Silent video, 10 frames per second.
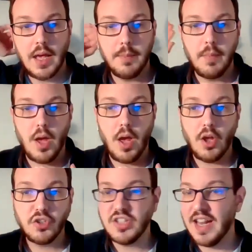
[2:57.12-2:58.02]

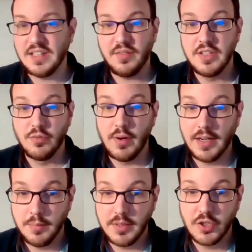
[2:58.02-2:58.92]
are just activated
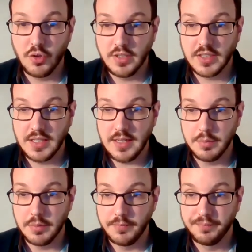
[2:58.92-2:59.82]
randomly during
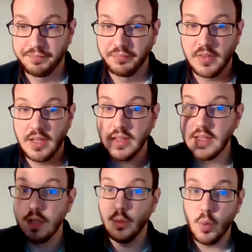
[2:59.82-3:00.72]
sleep. The
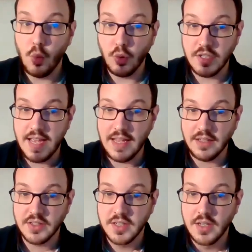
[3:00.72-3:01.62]
neocortex
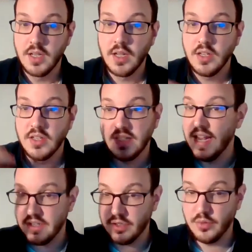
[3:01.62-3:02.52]

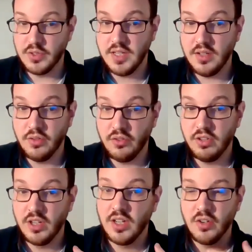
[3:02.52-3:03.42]
detects those signals,
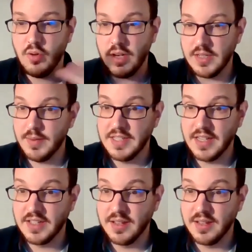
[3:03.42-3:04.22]
tries to make sense